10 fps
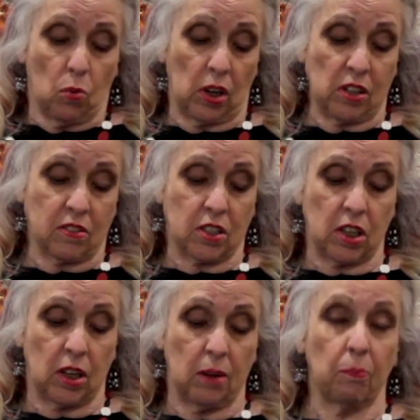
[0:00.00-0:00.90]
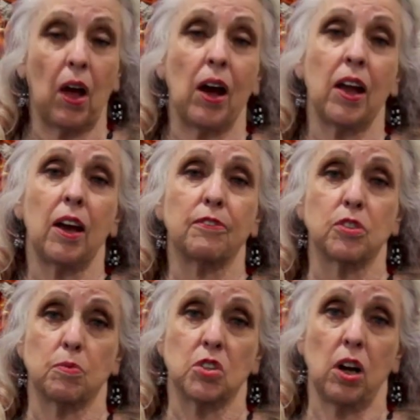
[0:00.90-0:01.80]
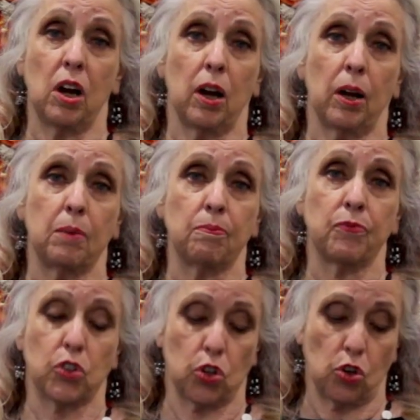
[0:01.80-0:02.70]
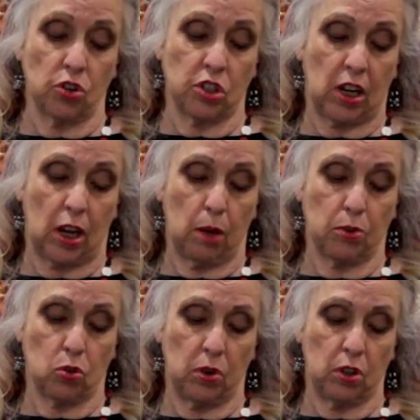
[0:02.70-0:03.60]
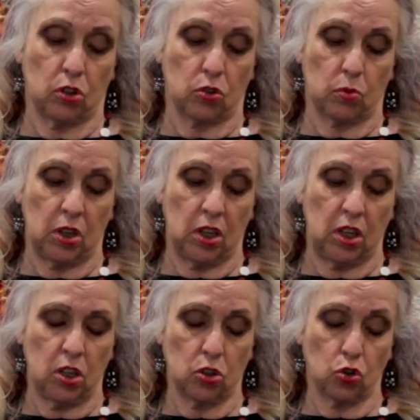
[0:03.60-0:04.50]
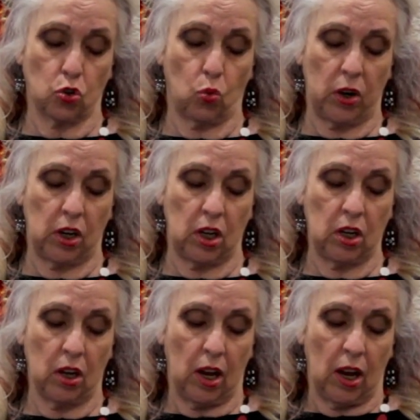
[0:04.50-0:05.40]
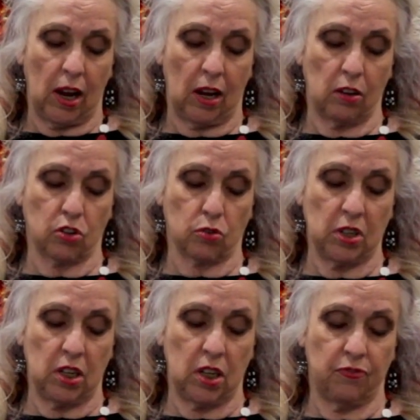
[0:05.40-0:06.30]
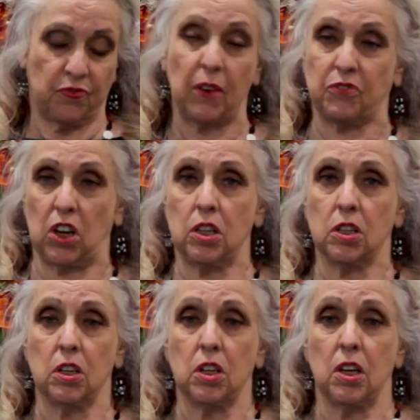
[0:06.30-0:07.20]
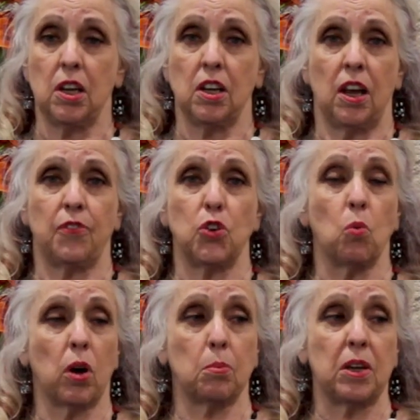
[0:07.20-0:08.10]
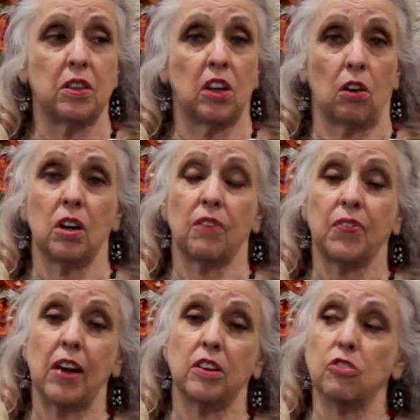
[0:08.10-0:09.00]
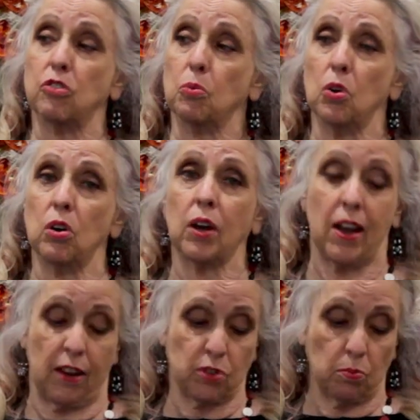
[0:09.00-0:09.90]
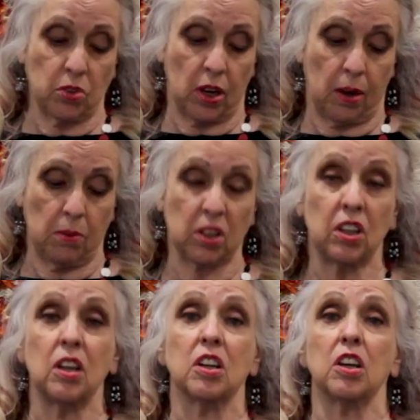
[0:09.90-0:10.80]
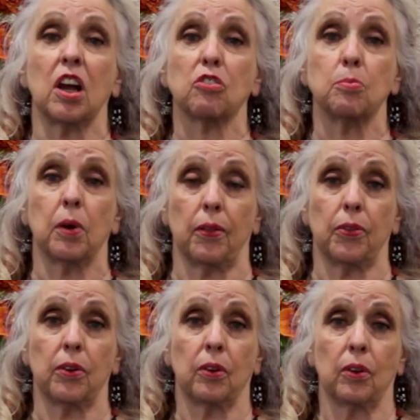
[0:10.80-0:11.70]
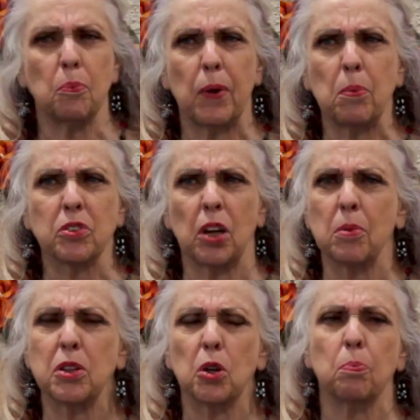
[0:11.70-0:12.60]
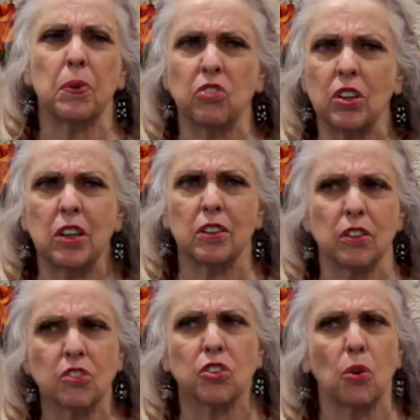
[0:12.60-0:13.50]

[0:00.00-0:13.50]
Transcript: well, let's see, I have some time Thursday between 3:20 and 3:50 if you want to meet there. And if that doesn't work, I have some time at the end of next month. When people tell me they're busy and they're